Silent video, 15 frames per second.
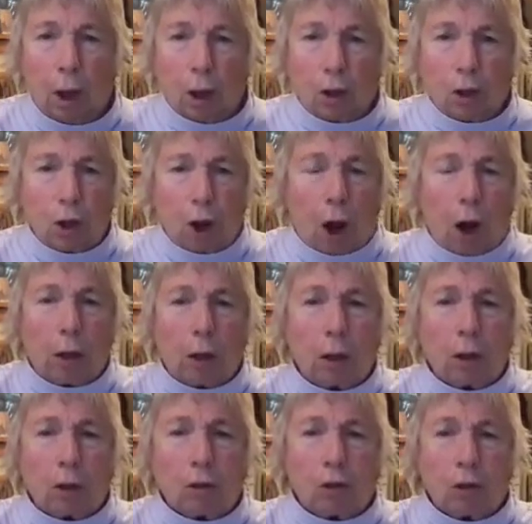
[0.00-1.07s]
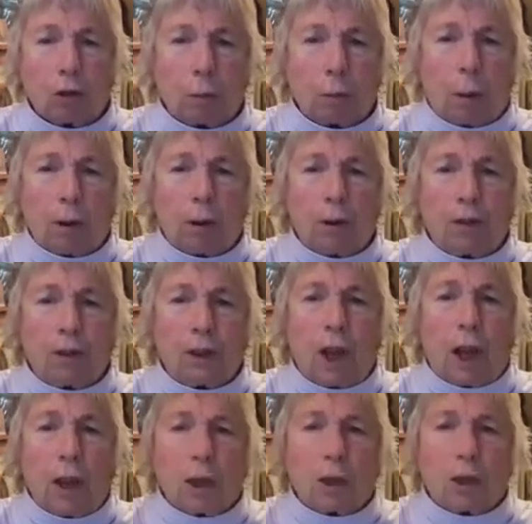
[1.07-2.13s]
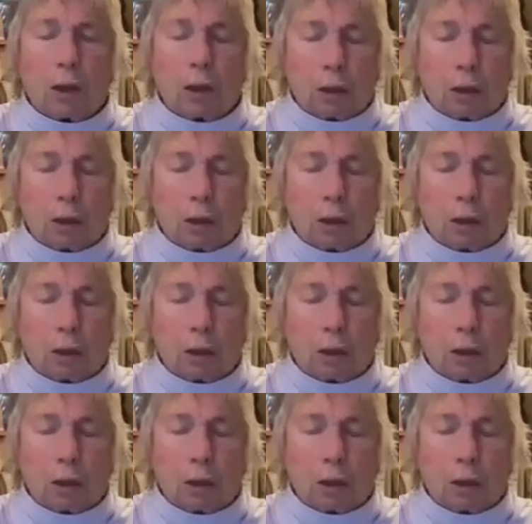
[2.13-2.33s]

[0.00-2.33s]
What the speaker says: Darkness is part of light,